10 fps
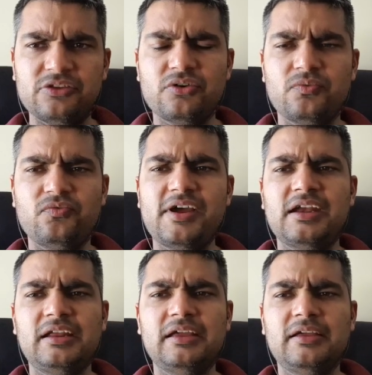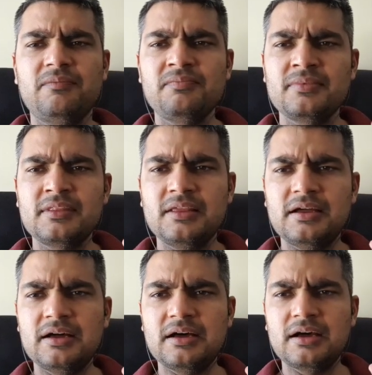you're very
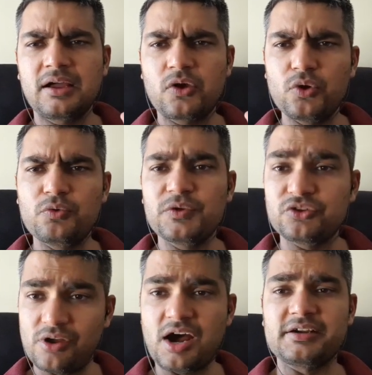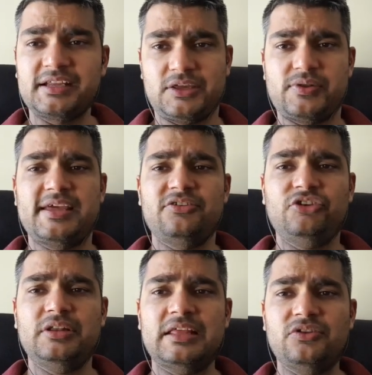good with your
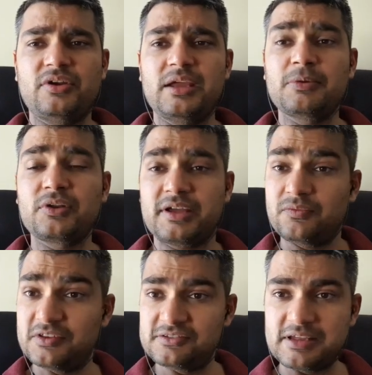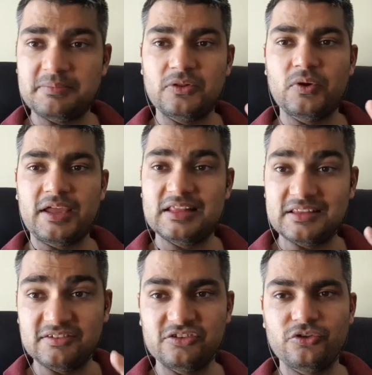articulation and you're able to convince them, okay,
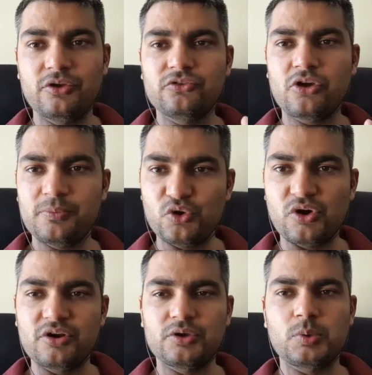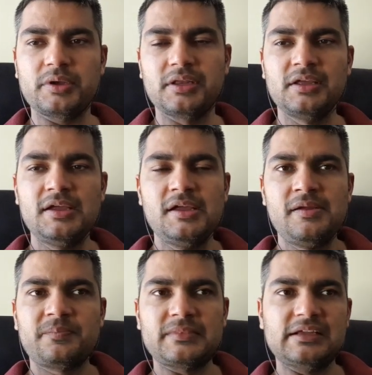this is your job, you got to do it.
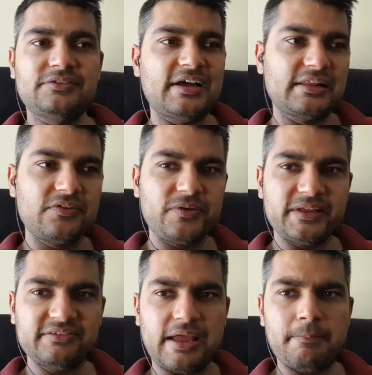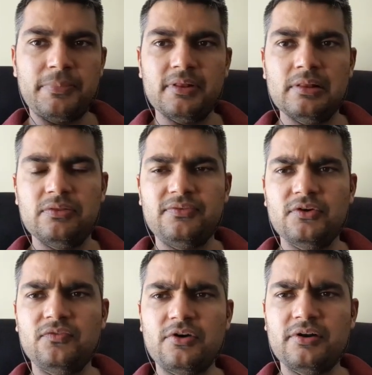So I'll give you an example.
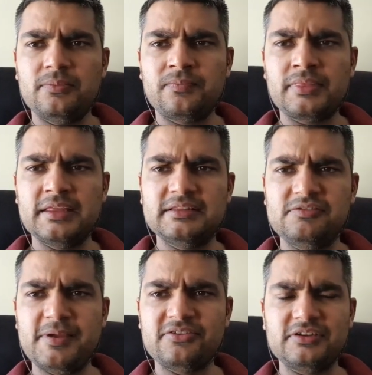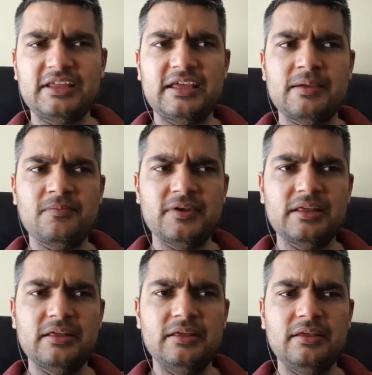So for this patient came
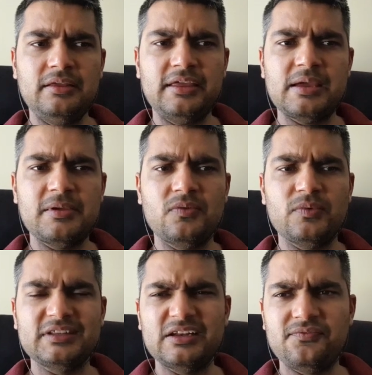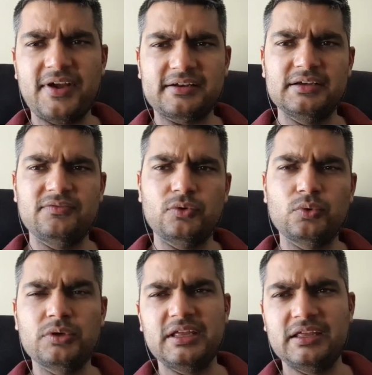in with an infected
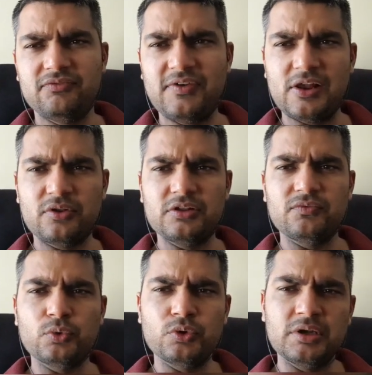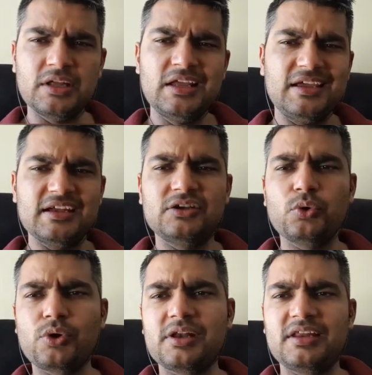wound. He fell on the wound. He had a
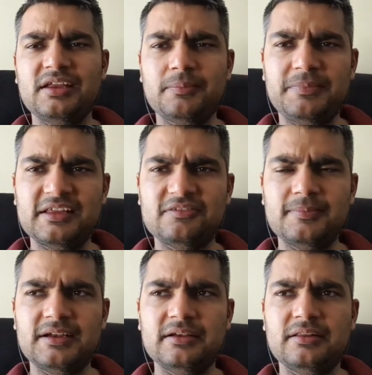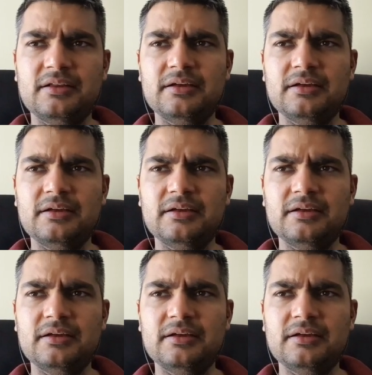total knee replacement